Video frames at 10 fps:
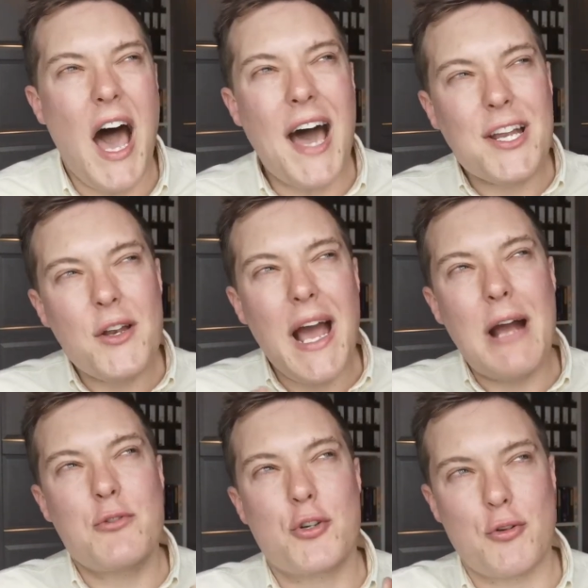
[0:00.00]
I don't know
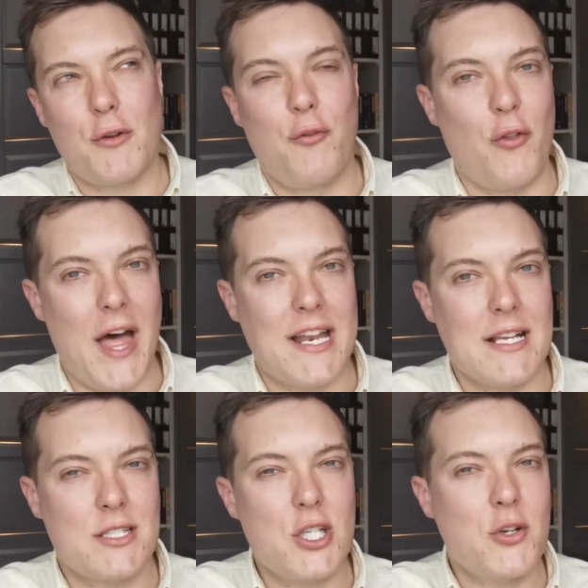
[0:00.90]
how truthful that
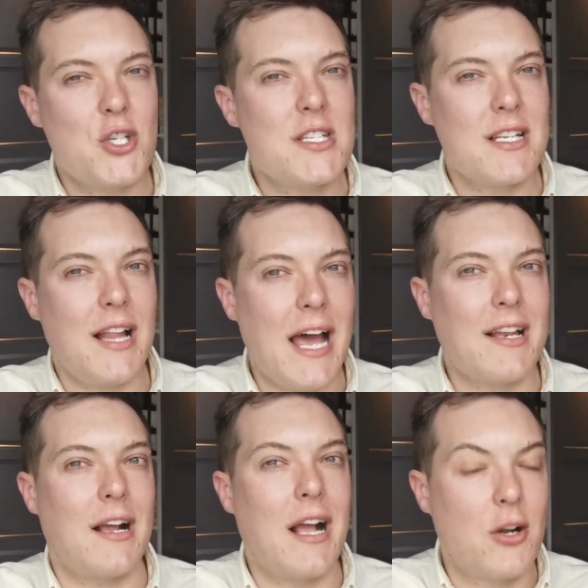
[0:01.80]
is. You know, she still had
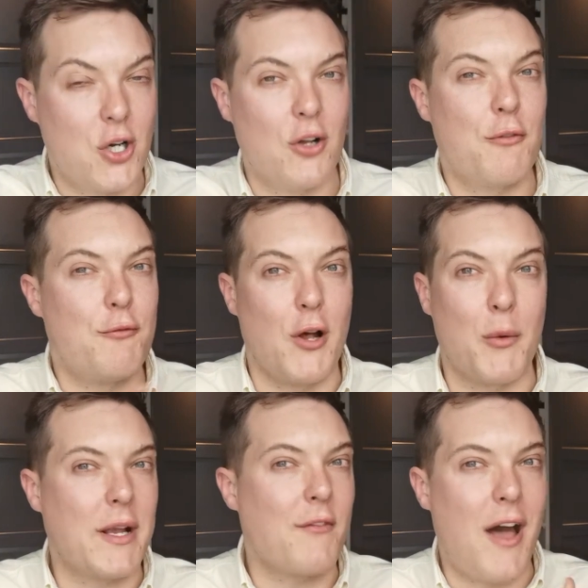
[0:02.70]
a cult
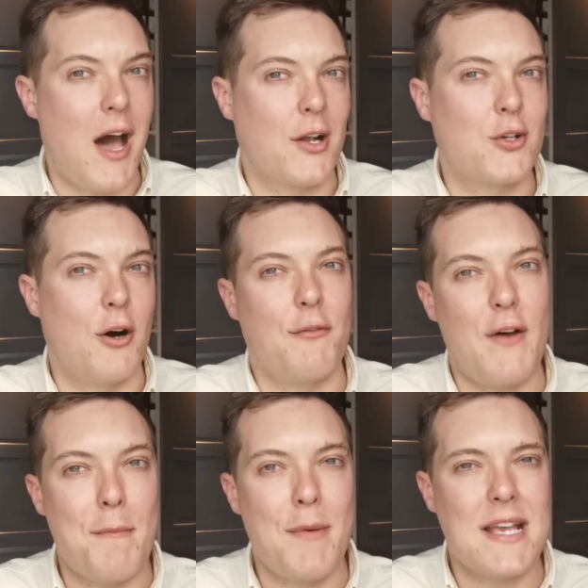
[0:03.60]
following of hardcore
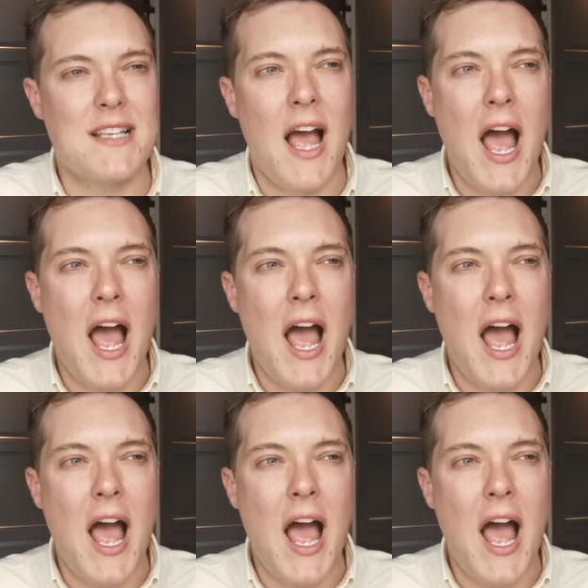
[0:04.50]
fan base.